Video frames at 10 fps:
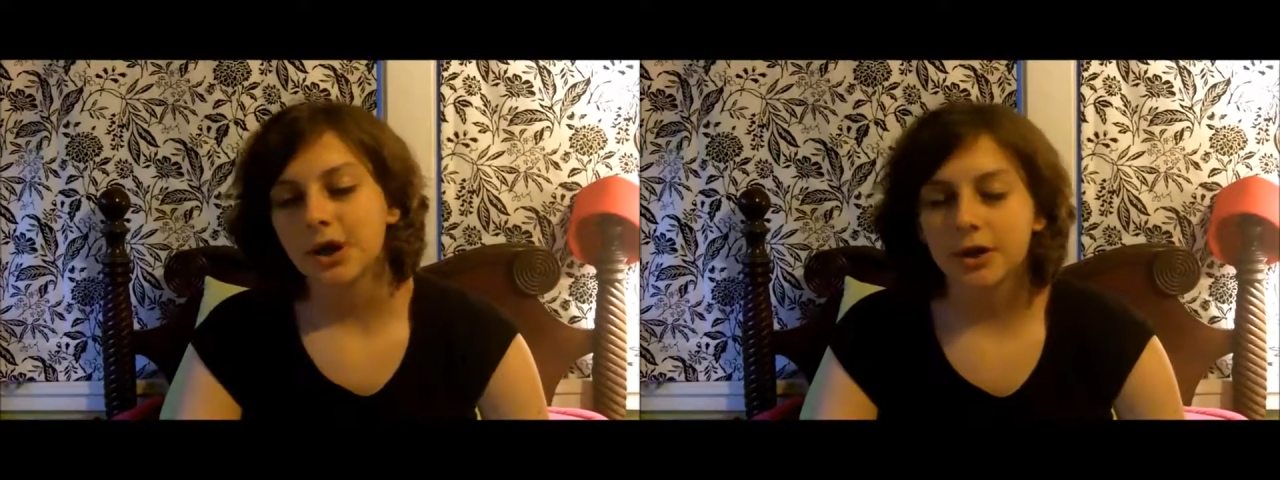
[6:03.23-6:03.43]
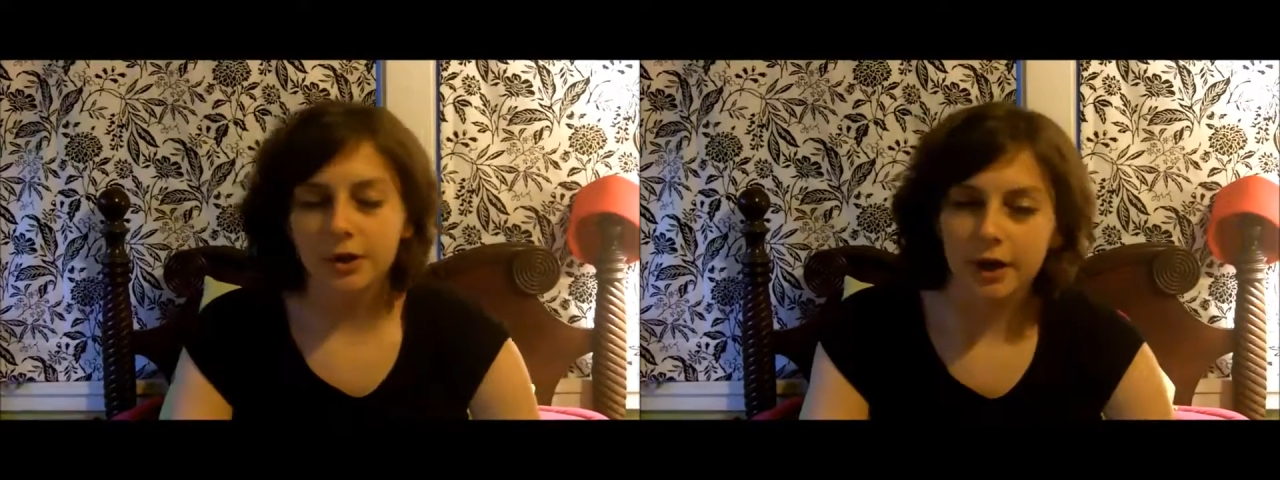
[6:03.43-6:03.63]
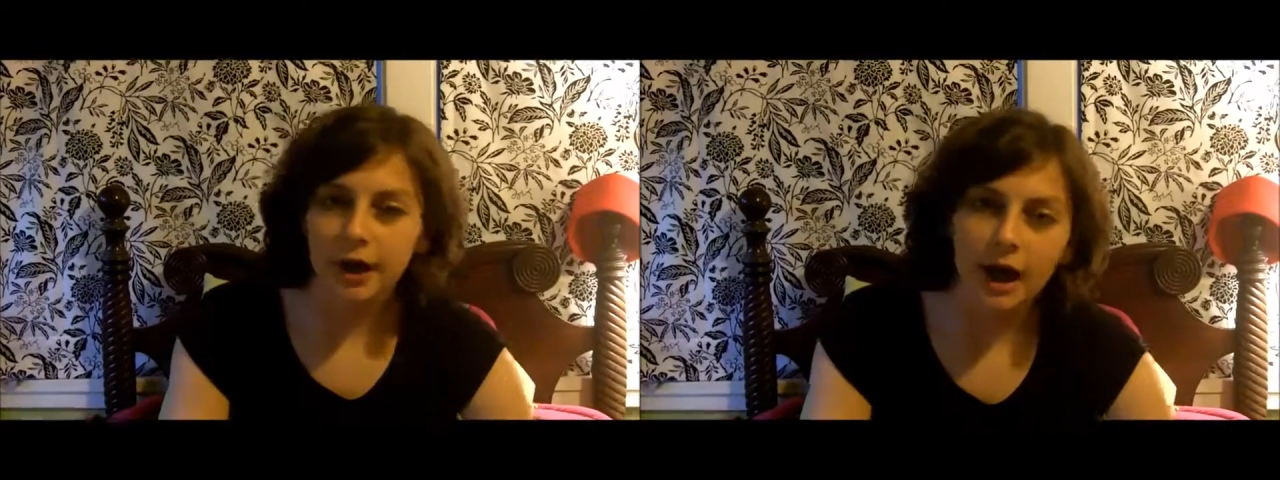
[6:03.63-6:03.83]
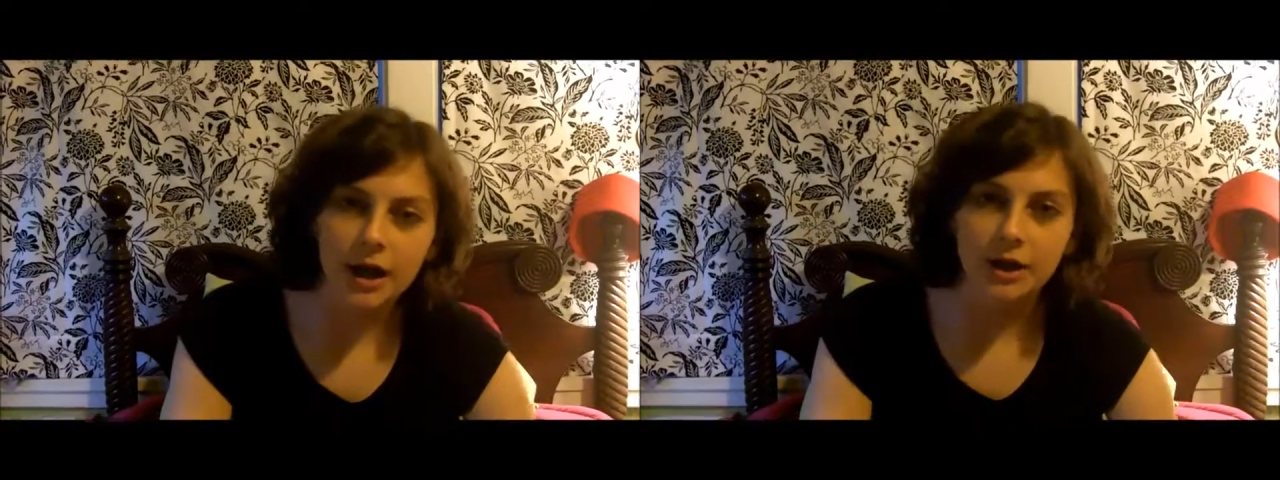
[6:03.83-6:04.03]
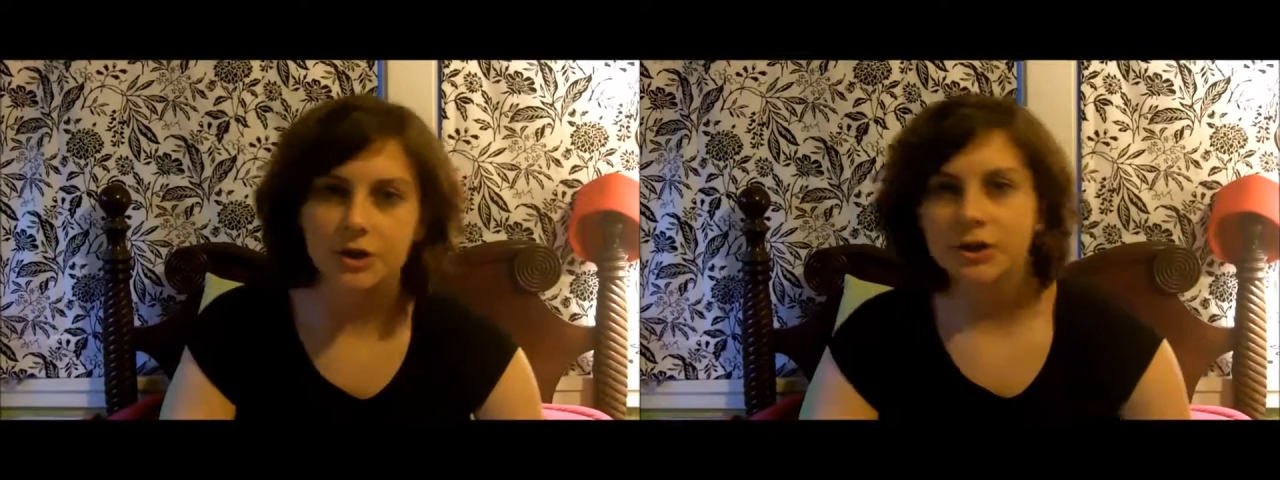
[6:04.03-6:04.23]
starting to look at
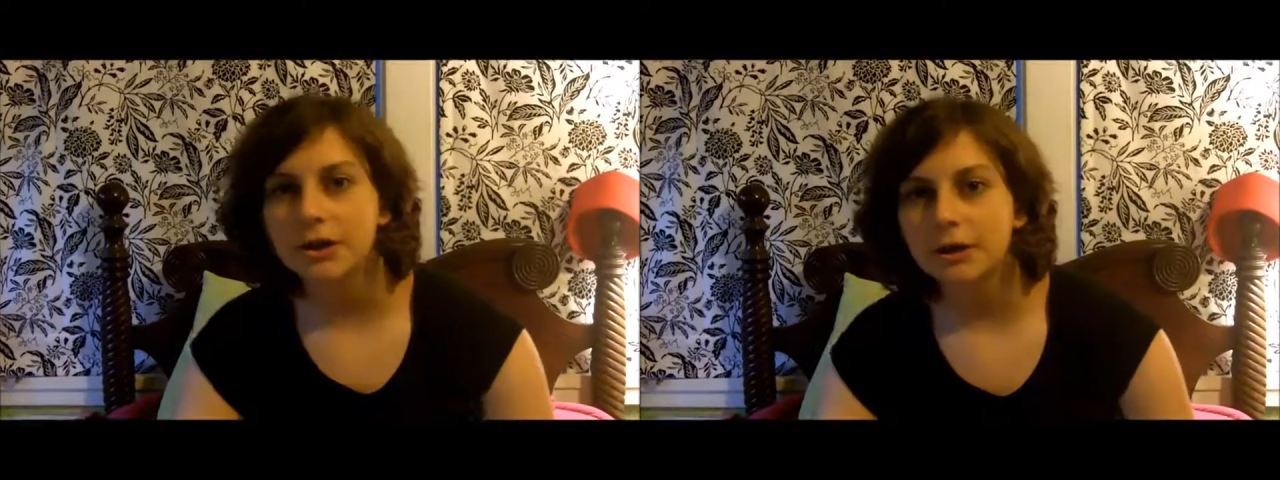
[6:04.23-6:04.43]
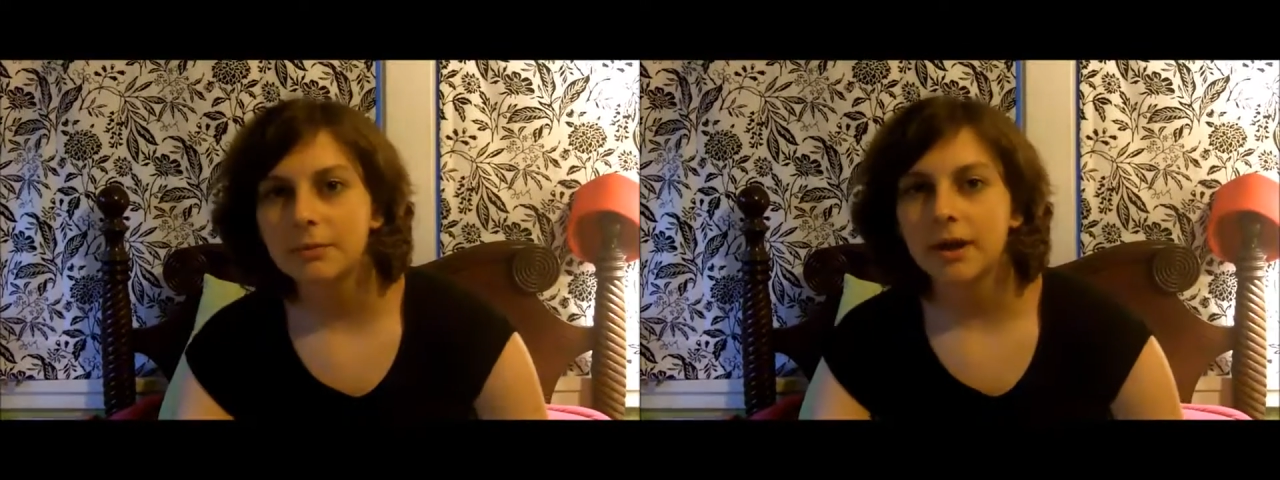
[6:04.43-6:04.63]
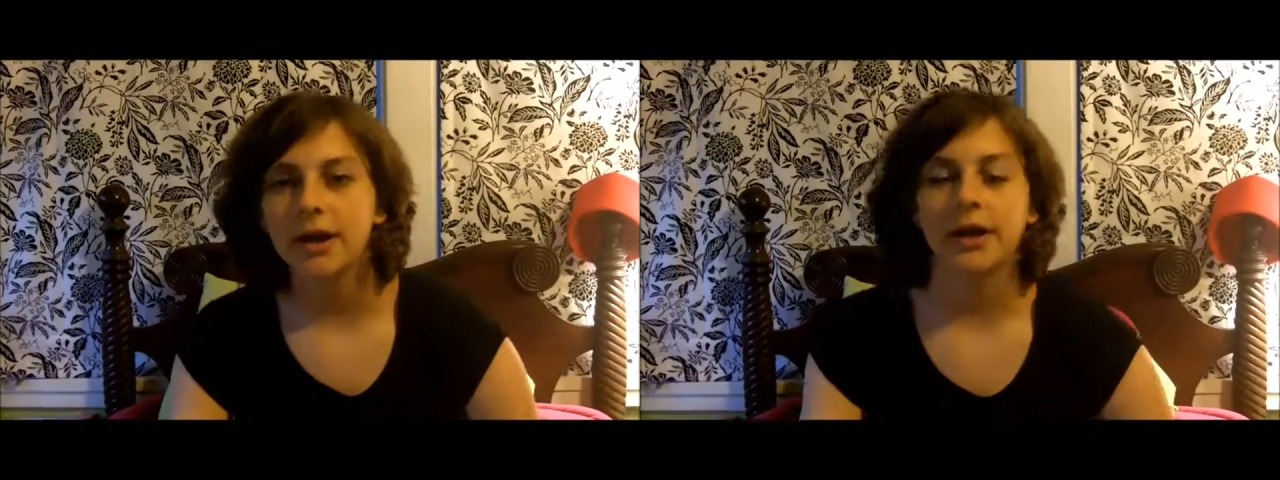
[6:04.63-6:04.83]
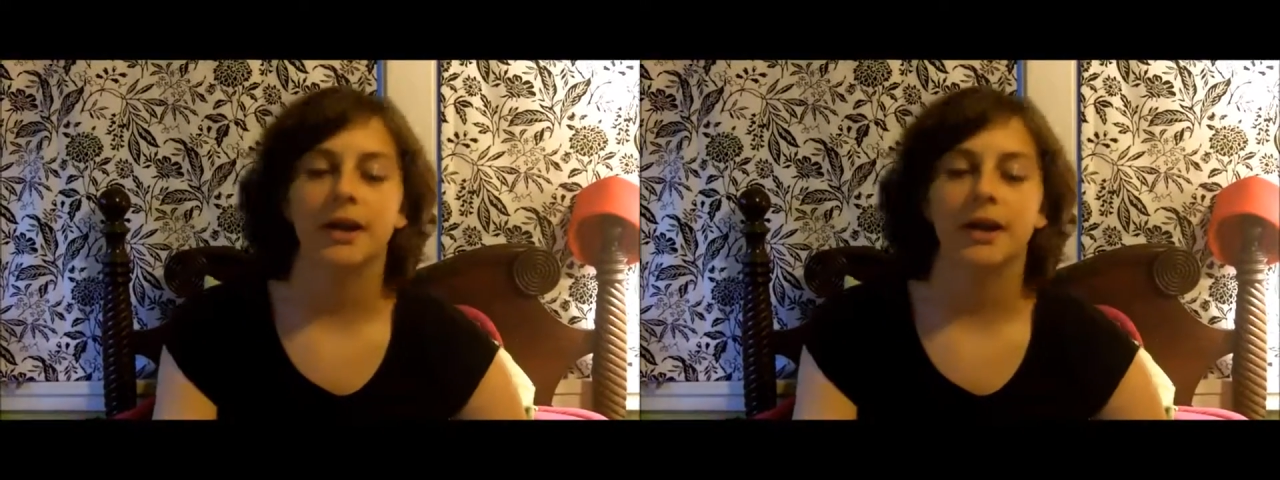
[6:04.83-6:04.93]
college a little bit.